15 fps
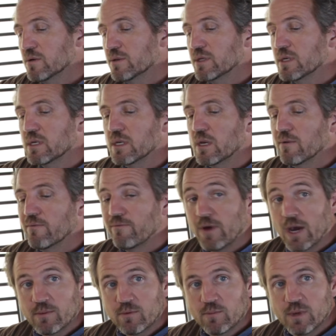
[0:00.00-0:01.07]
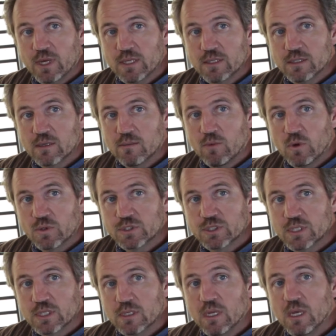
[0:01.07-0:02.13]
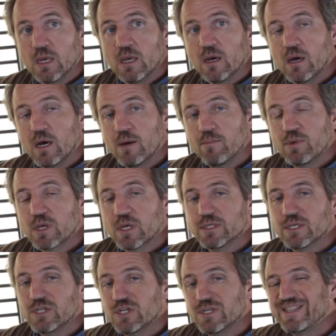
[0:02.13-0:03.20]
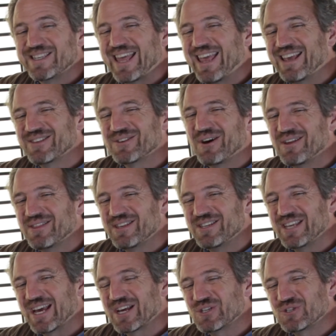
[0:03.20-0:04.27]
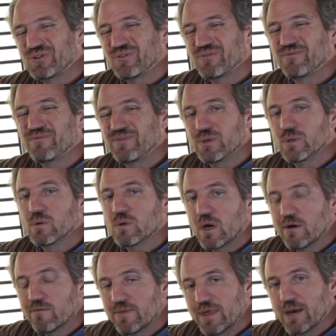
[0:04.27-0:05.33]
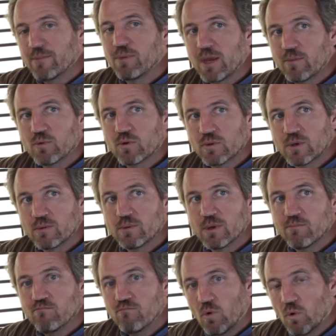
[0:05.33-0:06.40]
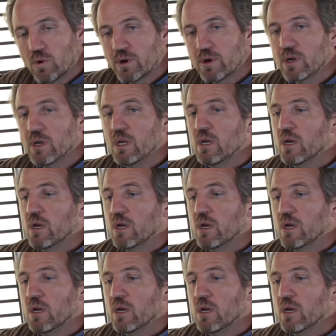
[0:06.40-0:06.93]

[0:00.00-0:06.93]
the fiber-based emulsion because it just takes on the texture and feel of that paper a little bit more.